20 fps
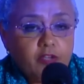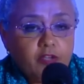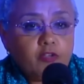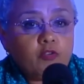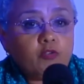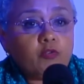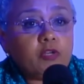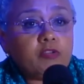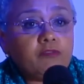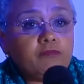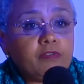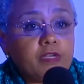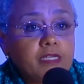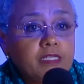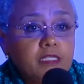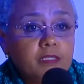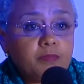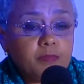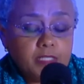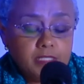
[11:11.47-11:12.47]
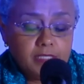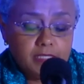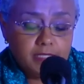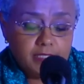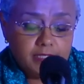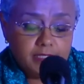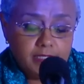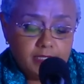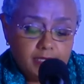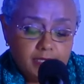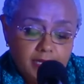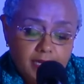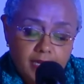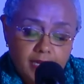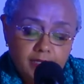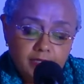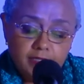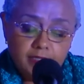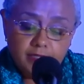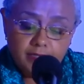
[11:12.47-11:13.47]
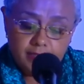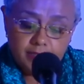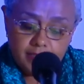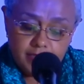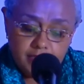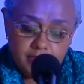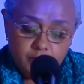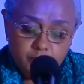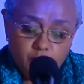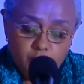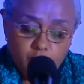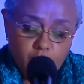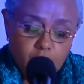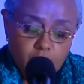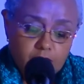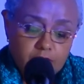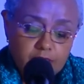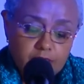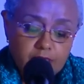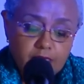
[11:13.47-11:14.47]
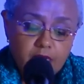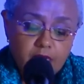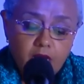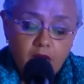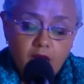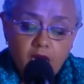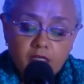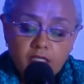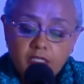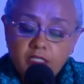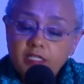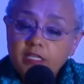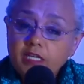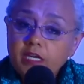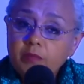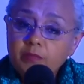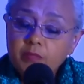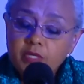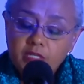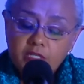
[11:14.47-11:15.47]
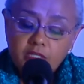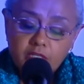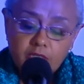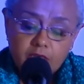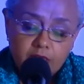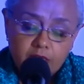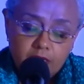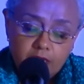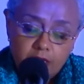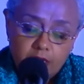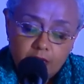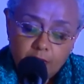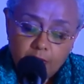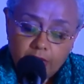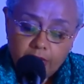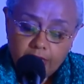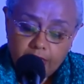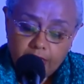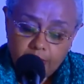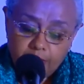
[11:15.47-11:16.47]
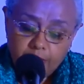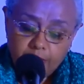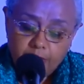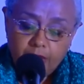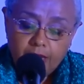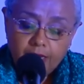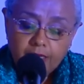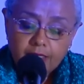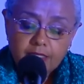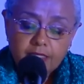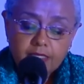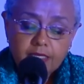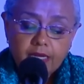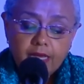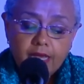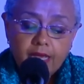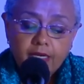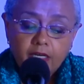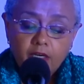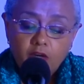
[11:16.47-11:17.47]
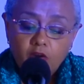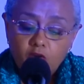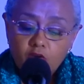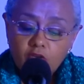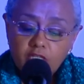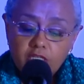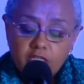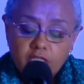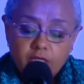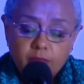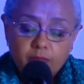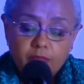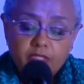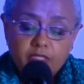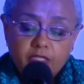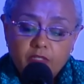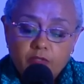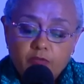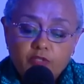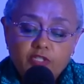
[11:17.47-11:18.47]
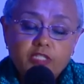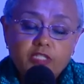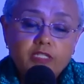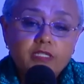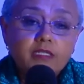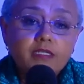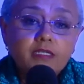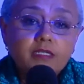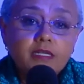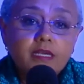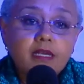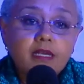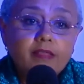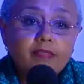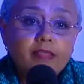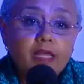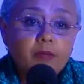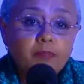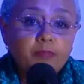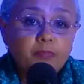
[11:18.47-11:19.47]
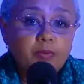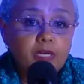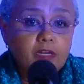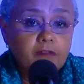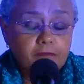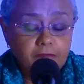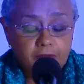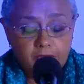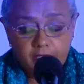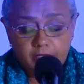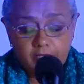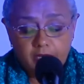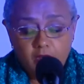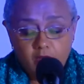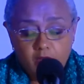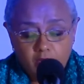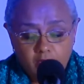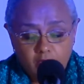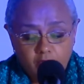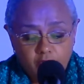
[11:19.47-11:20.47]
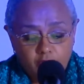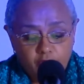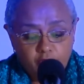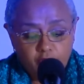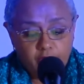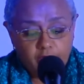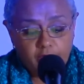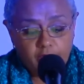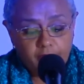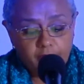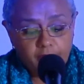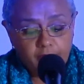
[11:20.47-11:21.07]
Your investments and success models are determined by impact and long-term solutions that benefit our country.